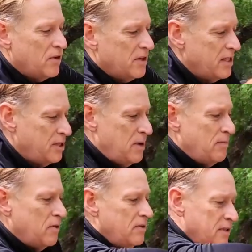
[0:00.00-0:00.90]
for the nice
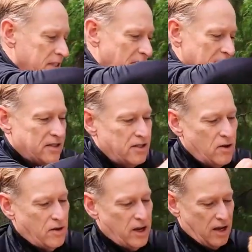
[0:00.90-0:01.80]
people? Yes.
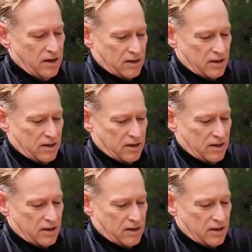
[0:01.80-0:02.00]
Okay.